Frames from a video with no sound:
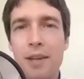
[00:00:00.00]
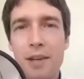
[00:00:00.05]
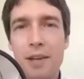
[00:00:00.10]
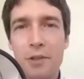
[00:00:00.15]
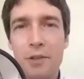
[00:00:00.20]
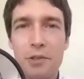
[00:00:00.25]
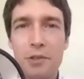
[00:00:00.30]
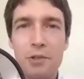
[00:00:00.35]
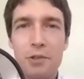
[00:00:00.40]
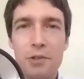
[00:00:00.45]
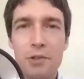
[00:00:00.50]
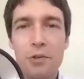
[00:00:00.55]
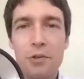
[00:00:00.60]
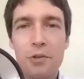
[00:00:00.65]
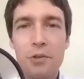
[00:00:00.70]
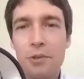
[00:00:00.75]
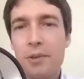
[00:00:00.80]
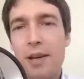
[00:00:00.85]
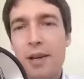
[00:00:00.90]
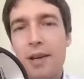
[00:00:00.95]
and actually show
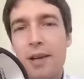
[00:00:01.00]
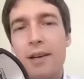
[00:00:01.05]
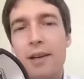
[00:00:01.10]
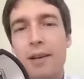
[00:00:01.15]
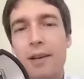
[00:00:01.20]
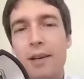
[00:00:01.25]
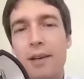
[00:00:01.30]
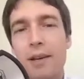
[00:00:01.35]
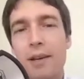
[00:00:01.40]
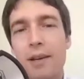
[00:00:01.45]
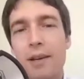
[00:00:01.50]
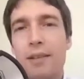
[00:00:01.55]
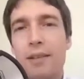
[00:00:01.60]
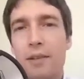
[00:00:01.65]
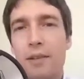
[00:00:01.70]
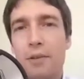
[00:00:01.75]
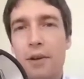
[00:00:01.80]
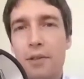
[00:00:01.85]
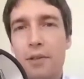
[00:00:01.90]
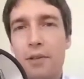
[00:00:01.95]
you uh,
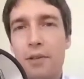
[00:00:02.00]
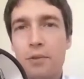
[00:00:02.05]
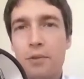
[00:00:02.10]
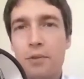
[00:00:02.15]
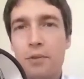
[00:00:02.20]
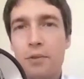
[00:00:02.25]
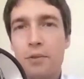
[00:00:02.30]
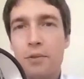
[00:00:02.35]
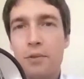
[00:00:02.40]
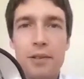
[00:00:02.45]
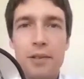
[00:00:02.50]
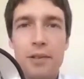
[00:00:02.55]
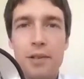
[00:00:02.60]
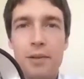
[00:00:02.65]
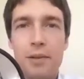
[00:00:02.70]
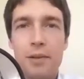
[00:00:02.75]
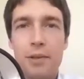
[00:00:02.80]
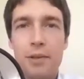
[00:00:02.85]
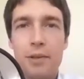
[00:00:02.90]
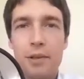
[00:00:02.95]
two, how to set
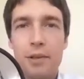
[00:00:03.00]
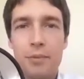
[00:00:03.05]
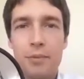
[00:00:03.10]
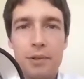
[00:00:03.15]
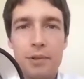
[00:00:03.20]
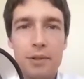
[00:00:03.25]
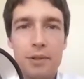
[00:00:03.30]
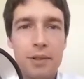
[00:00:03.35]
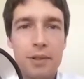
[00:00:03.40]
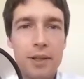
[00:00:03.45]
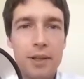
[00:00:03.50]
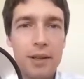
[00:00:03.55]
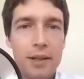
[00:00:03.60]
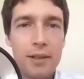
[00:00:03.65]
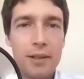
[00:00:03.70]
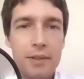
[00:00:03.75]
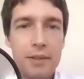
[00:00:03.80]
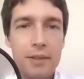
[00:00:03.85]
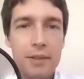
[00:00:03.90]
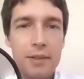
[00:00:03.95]
up a network,
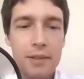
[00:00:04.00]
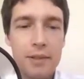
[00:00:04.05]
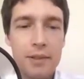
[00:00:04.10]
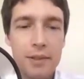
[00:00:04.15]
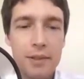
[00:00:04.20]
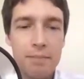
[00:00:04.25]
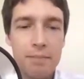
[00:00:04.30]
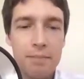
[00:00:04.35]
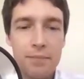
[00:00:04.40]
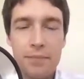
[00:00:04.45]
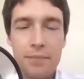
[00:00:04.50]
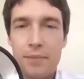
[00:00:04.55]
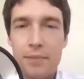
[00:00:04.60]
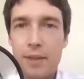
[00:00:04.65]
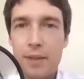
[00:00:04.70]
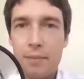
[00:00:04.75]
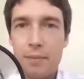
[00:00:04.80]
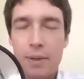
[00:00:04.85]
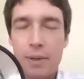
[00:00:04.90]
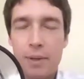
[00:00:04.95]
and um,
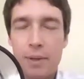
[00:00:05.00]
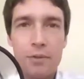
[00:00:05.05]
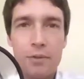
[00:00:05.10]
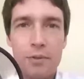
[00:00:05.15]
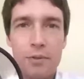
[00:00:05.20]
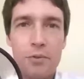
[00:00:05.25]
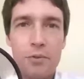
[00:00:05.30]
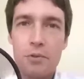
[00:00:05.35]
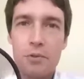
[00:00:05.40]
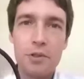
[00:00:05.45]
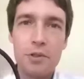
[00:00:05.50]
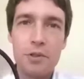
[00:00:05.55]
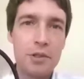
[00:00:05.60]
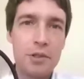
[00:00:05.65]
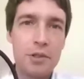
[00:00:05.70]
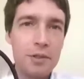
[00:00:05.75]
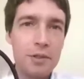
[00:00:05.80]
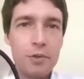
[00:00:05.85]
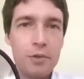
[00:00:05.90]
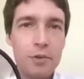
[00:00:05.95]
maybe
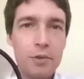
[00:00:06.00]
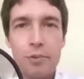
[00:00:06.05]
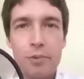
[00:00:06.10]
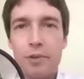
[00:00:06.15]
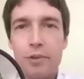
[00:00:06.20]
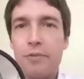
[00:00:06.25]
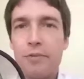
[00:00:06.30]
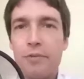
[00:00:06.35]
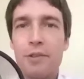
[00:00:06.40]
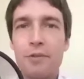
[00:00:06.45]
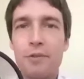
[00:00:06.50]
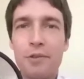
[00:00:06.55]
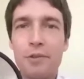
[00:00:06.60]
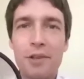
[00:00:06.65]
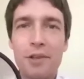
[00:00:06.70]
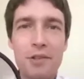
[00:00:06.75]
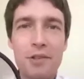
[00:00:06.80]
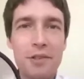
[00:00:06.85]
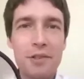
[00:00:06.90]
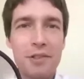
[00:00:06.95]
just give you a brief
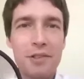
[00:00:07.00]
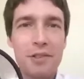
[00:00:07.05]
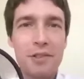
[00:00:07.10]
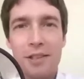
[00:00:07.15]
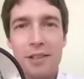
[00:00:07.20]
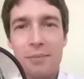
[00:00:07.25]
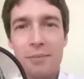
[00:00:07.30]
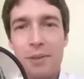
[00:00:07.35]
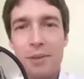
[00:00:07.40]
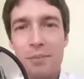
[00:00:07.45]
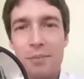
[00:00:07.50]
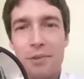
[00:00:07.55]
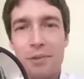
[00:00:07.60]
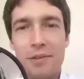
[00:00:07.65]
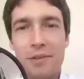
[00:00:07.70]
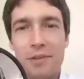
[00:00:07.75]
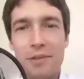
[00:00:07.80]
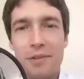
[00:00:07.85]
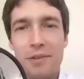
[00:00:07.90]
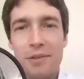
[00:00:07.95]
introduction to get
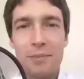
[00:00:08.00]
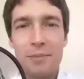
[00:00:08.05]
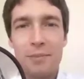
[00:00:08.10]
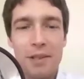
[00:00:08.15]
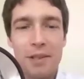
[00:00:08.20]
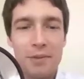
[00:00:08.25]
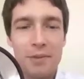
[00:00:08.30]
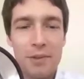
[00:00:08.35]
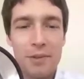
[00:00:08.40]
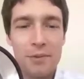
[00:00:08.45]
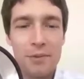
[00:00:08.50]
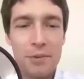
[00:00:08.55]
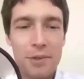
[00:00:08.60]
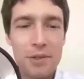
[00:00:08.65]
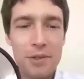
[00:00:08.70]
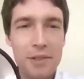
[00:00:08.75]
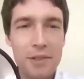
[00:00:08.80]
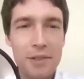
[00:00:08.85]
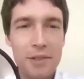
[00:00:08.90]
people uh, kind of interested.